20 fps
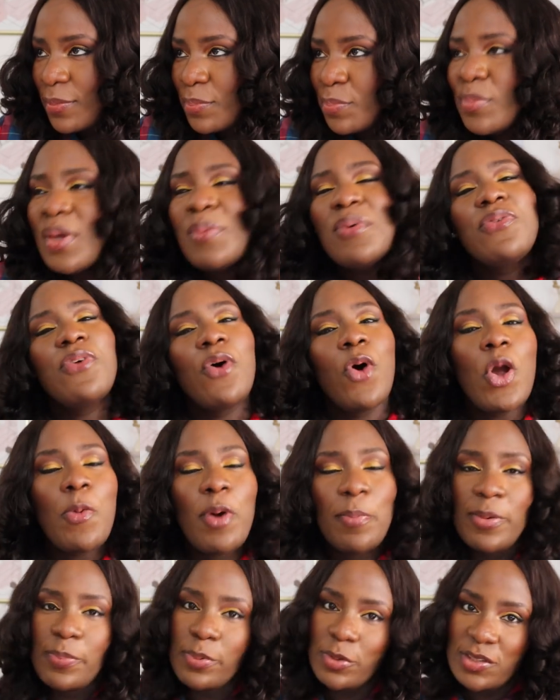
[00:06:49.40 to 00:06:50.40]
Maybe for
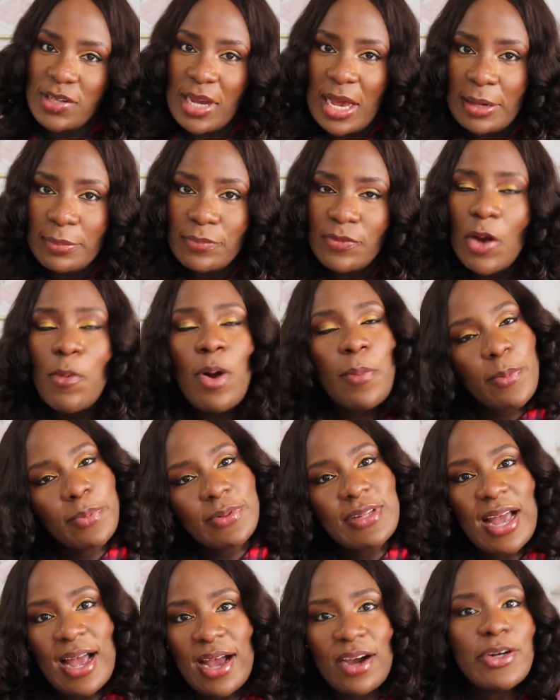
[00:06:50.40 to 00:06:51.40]
Oyibo people, sha. For Oyibo people
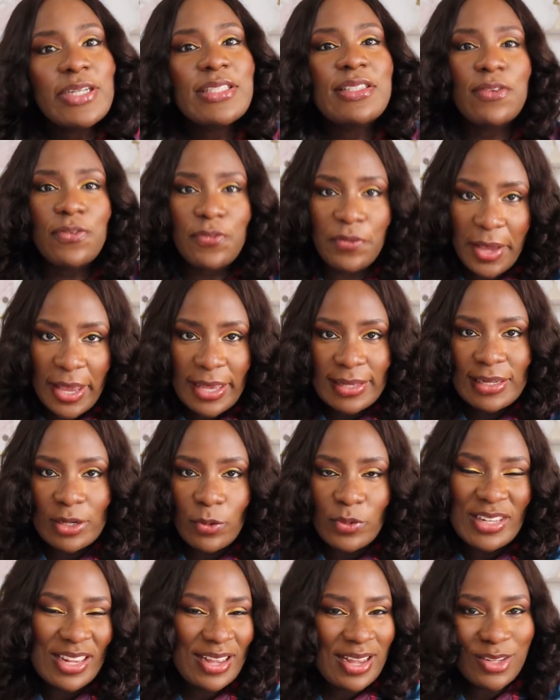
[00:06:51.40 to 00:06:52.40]
that are already fair, the
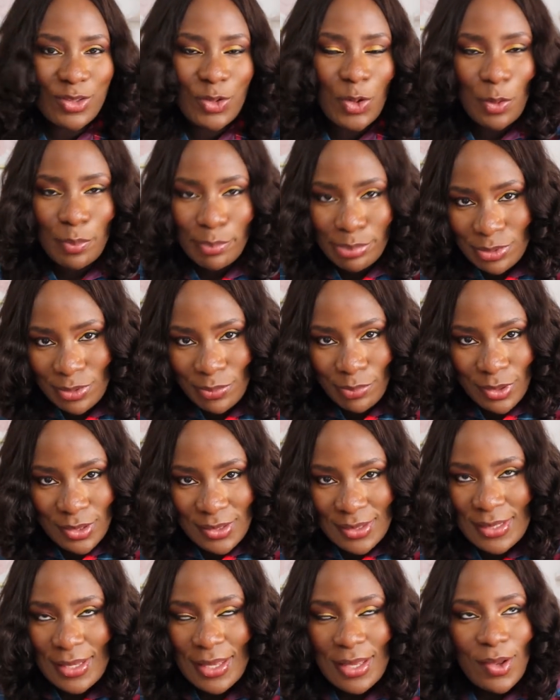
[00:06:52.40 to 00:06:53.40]
ones that can turn blue,
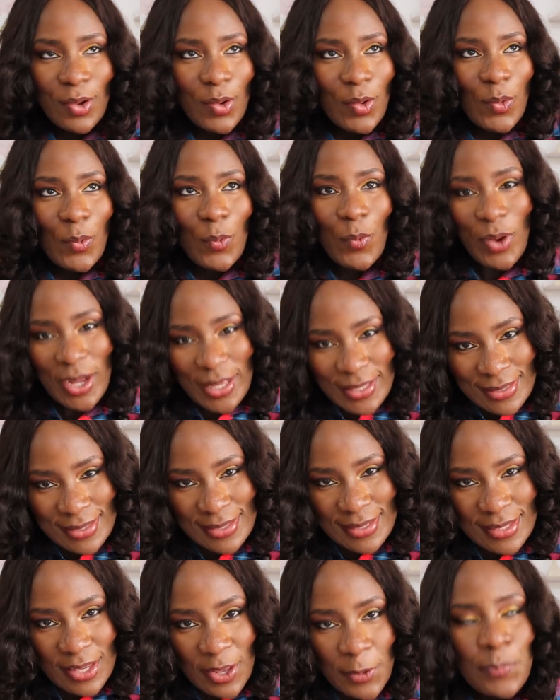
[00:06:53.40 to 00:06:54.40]
but
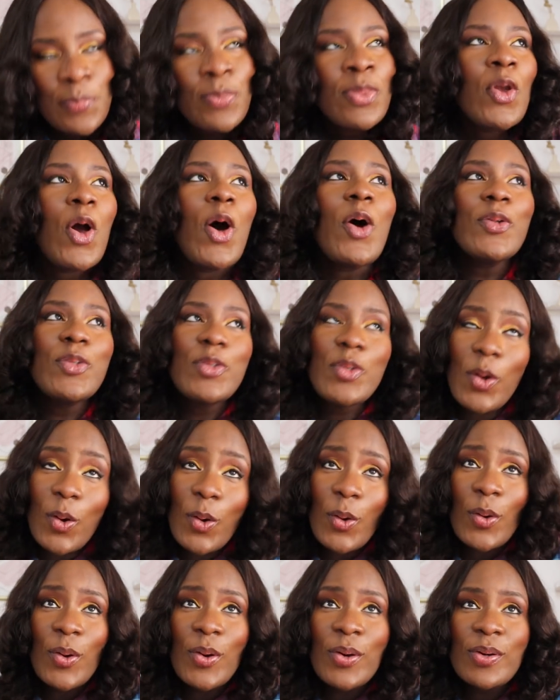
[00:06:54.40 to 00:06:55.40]
what?
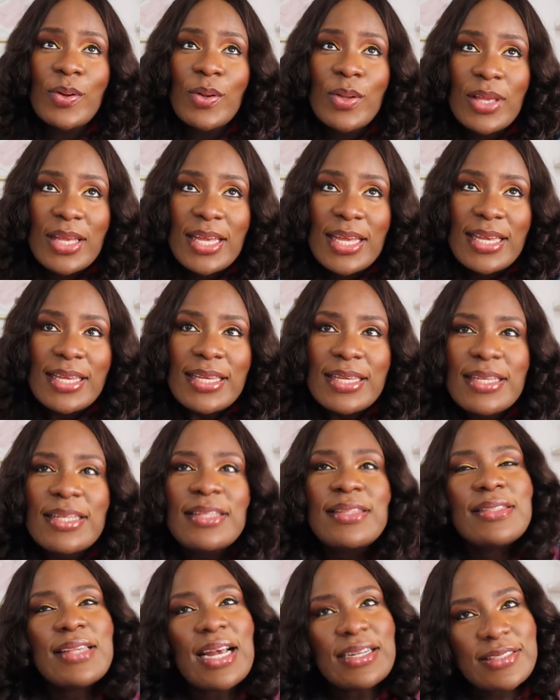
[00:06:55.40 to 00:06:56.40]
Although,
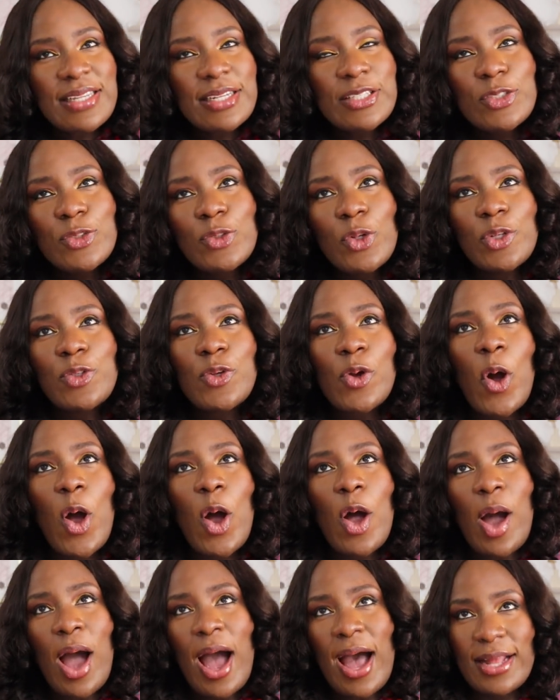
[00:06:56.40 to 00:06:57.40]
it's actually not
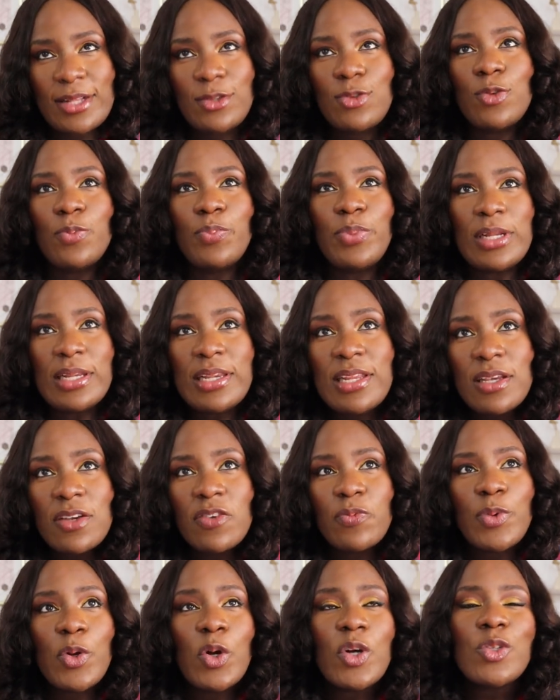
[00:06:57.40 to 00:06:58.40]
hard to
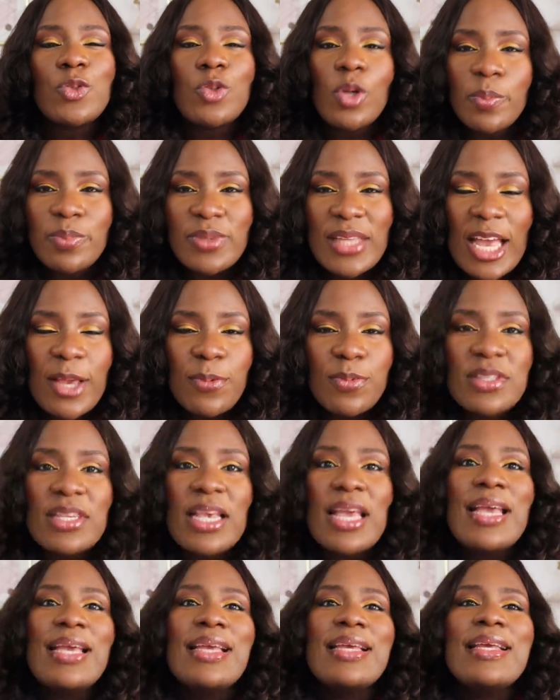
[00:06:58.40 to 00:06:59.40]
believe, because sometimes
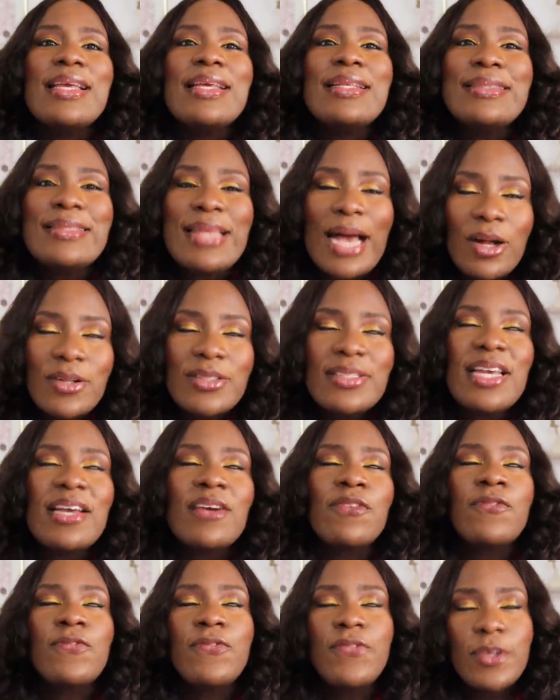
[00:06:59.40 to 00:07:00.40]
down
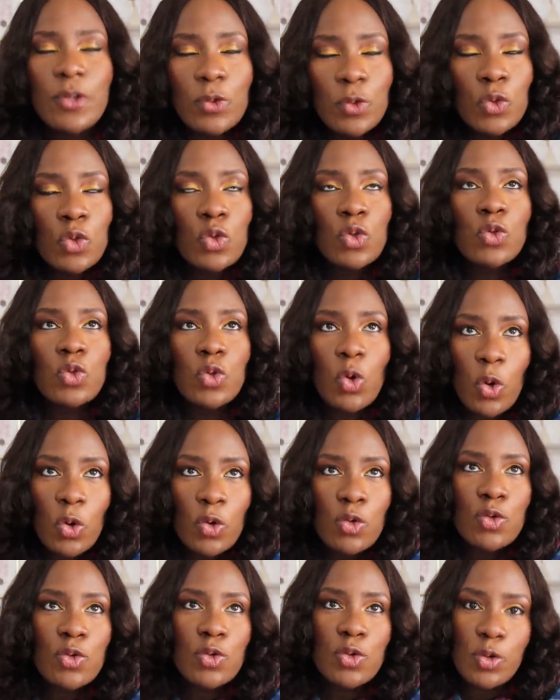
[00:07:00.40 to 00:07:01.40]
there feels so
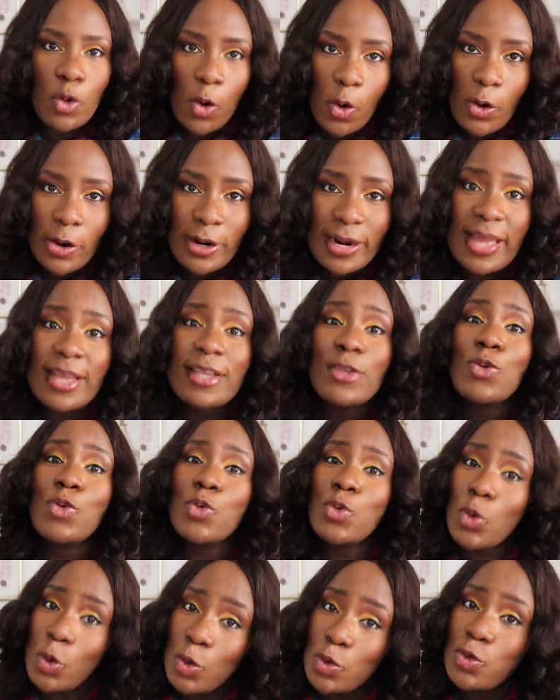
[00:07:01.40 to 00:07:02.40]
sore, like
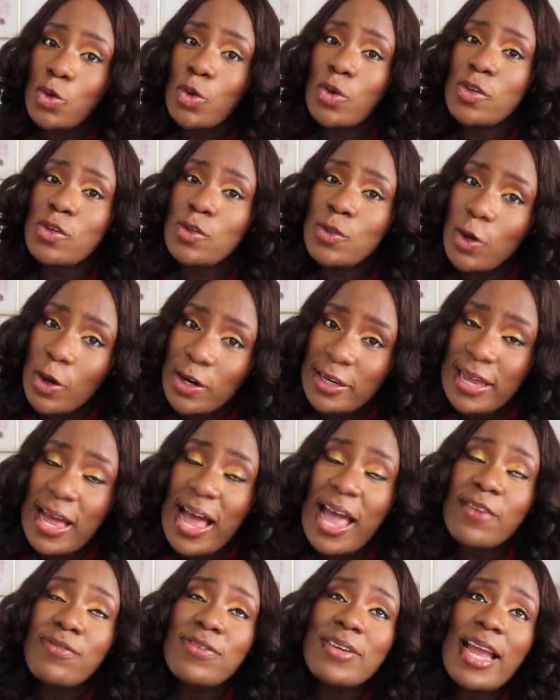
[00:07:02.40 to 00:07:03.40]
so sore that
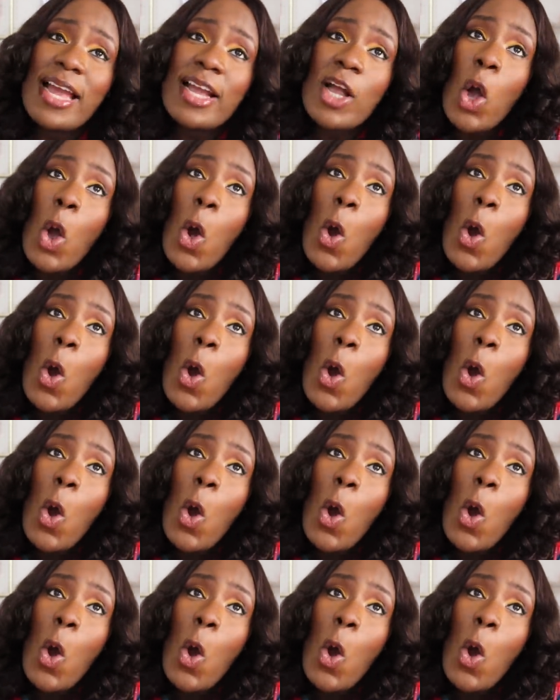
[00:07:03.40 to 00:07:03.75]
I feel like